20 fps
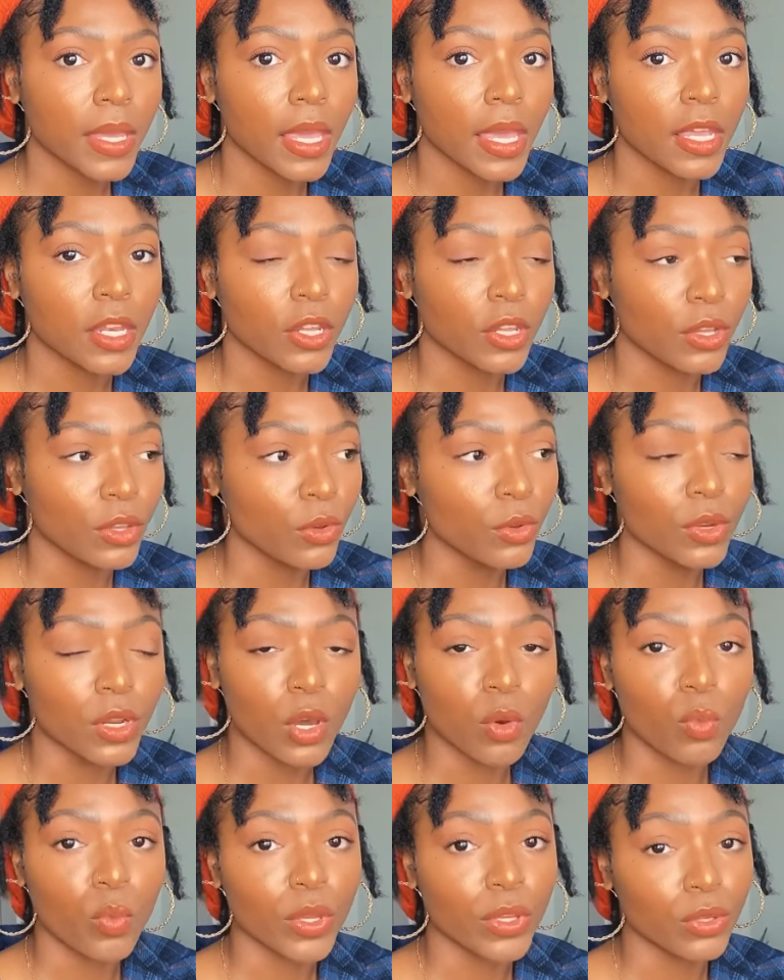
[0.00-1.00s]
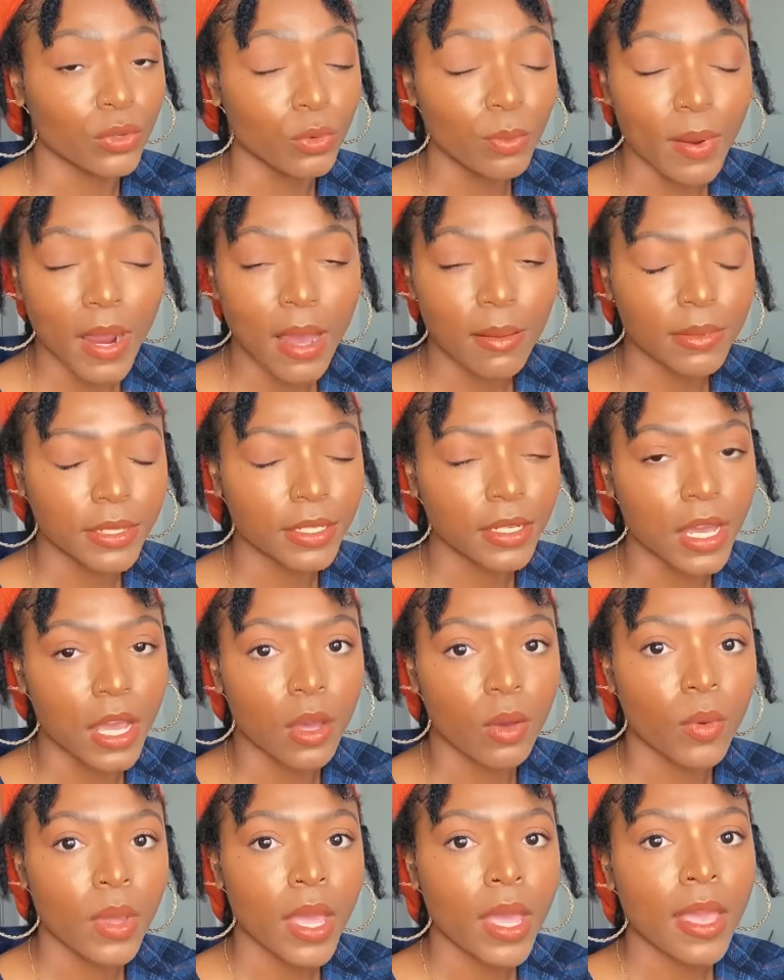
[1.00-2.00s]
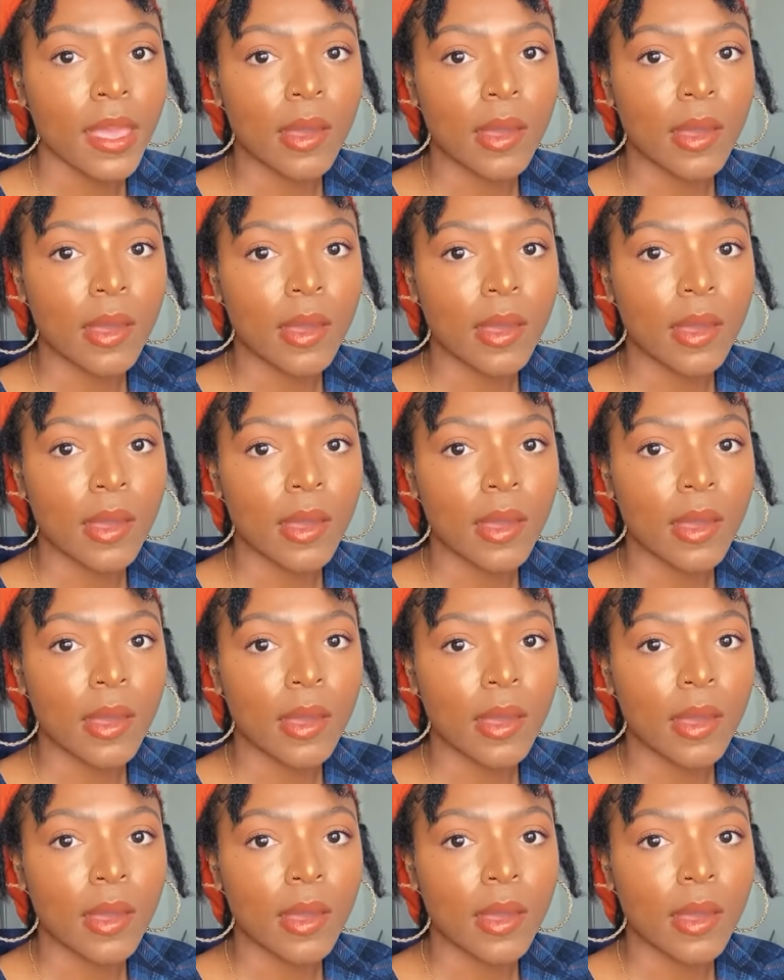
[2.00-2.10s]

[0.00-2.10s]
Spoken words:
and you know, when you probably know